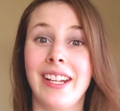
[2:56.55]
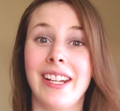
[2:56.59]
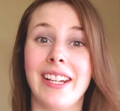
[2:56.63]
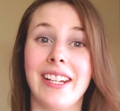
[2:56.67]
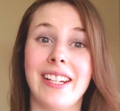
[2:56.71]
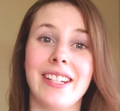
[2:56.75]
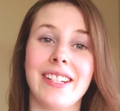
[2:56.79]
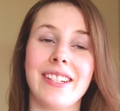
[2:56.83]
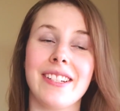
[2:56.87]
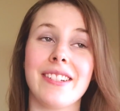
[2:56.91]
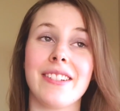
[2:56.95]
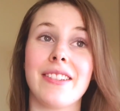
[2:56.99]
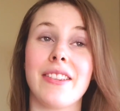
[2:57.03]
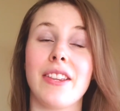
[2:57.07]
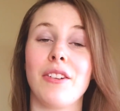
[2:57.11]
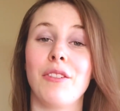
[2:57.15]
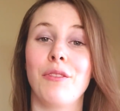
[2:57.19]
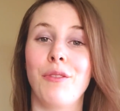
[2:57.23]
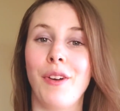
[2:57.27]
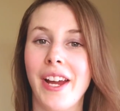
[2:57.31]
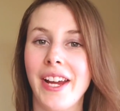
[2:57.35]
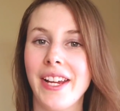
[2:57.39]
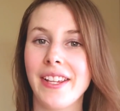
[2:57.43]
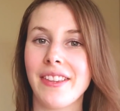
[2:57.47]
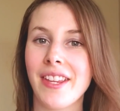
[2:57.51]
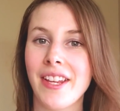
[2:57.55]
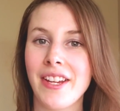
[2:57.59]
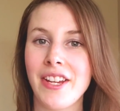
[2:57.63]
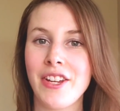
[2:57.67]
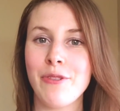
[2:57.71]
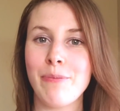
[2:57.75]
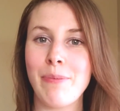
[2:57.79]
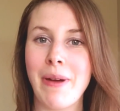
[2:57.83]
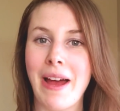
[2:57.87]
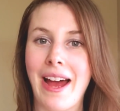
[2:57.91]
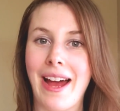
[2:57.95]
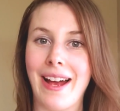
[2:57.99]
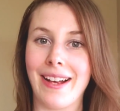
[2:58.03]
is the rate that you
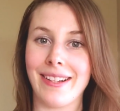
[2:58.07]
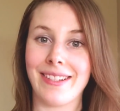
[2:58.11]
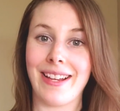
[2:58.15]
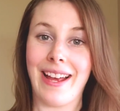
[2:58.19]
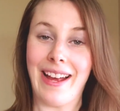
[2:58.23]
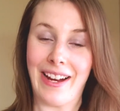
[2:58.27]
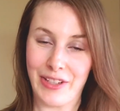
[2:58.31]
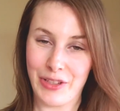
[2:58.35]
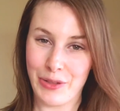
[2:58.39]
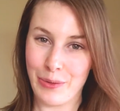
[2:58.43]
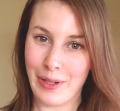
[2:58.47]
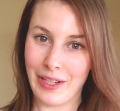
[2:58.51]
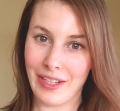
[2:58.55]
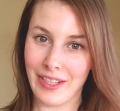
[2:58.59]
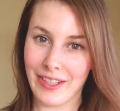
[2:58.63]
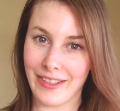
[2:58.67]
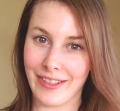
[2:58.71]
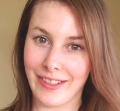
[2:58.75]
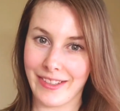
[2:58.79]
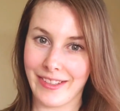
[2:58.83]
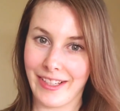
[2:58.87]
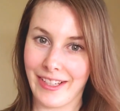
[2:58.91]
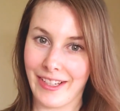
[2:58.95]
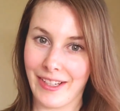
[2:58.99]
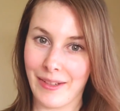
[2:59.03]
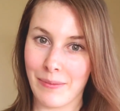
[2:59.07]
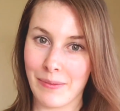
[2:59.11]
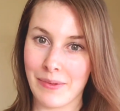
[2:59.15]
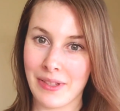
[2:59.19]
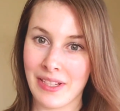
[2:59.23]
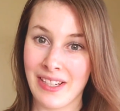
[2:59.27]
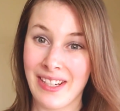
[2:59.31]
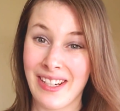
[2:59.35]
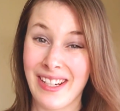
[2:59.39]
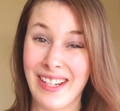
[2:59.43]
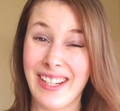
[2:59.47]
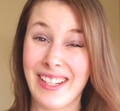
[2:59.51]
pass actuarial exams.